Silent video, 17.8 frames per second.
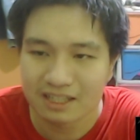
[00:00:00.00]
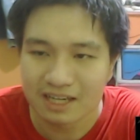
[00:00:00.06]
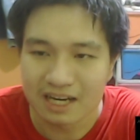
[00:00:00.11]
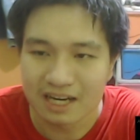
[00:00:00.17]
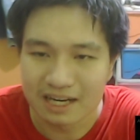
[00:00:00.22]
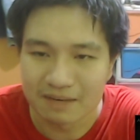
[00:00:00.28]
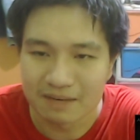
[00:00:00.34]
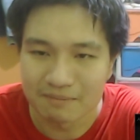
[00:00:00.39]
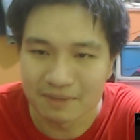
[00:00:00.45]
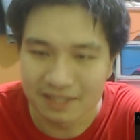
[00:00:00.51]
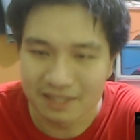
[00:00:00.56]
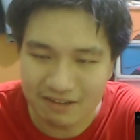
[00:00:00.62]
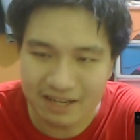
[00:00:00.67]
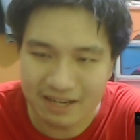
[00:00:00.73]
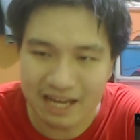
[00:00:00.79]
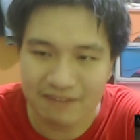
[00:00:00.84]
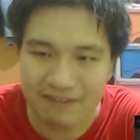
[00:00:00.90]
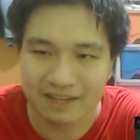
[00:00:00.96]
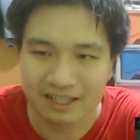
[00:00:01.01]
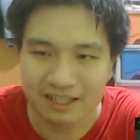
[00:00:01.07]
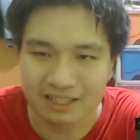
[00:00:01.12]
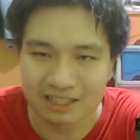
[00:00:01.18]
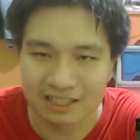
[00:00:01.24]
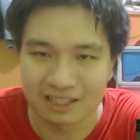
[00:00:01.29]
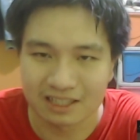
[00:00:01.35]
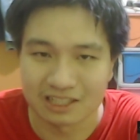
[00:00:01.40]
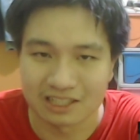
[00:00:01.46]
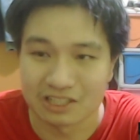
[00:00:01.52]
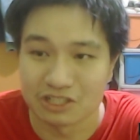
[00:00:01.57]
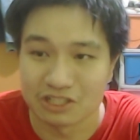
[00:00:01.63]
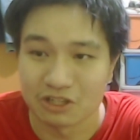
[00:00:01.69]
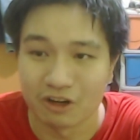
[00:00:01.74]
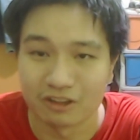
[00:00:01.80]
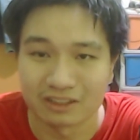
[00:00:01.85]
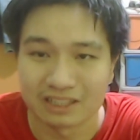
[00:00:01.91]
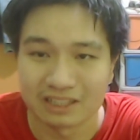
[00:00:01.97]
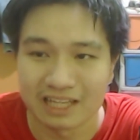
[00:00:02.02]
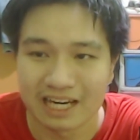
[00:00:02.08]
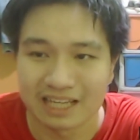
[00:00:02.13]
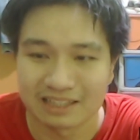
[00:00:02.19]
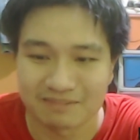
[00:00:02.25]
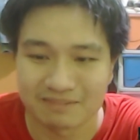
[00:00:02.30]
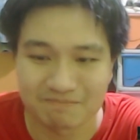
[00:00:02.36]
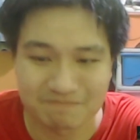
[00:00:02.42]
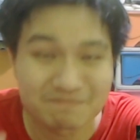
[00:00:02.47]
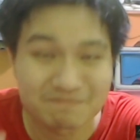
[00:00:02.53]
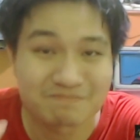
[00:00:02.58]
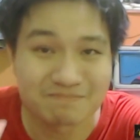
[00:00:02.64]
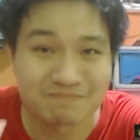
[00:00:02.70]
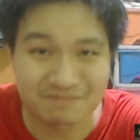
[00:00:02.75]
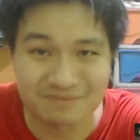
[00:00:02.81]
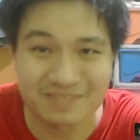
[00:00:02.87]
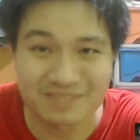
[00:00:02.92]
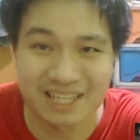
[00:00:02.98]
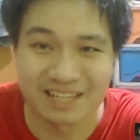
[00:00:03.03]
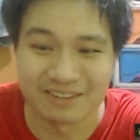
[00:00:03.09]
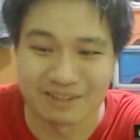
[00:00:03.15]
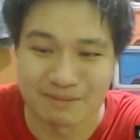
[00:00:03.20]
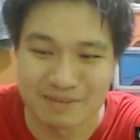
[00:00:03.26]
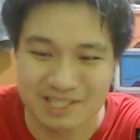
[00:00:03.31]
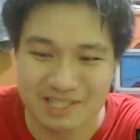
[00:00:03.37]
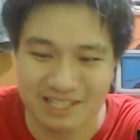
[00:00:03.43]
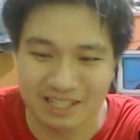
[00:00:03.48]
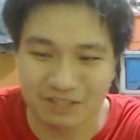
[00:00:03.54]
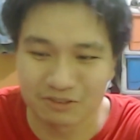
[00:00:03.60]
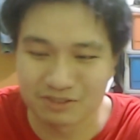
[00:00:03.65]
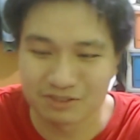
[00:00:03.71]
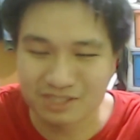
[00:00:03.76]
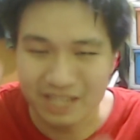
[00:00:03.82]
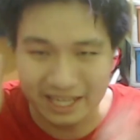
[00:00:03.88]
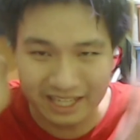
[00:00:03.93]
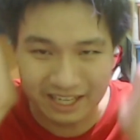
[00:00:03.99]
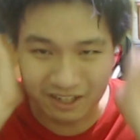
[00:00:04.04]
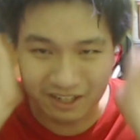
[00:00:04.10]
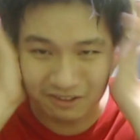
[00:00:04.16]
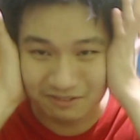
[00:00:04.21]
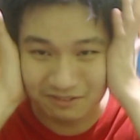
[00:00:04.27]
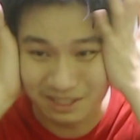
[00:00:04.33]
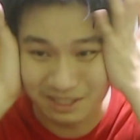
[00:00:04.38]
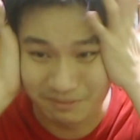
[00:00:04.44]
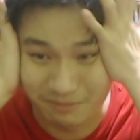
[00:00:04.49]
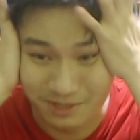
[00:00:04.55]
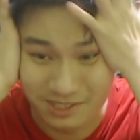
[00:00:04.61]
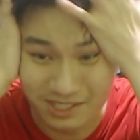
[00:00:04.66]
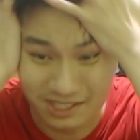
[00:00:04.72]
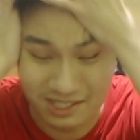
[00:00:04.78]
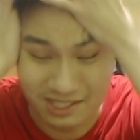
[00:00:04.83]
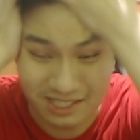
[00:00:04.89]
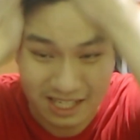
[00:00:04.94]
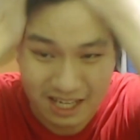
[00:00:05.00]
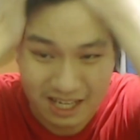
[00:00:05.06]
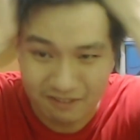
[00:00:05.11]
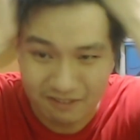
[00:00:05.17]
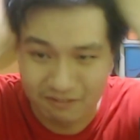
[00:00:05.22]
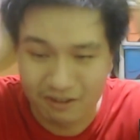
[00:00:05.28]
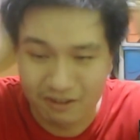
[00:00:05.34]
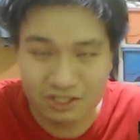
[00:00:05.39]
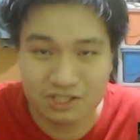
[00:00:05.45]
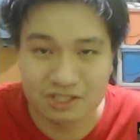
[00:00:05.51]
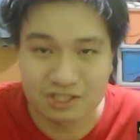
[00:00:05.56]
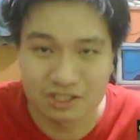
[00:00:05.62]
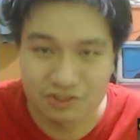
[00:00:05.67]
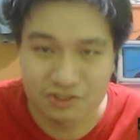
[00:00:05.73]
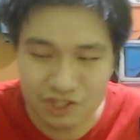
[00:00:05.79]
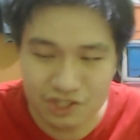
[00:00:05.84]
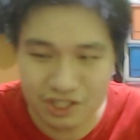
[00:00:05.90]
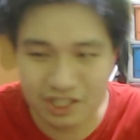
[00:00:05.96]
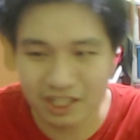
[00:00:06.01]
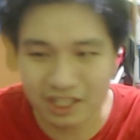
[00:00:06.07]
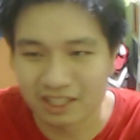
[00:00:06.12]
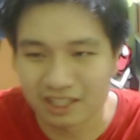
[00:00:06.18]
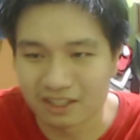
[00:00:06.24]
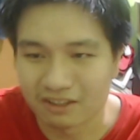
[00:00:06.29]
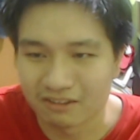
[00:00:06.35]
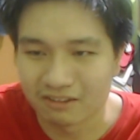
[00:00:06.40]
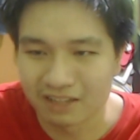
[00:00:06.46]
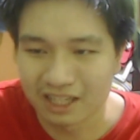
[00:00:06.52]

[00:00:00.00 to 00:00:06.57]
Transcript: But now they have like an adult that, you know, they basically could take care of them, which is Rockstar Chica, you know.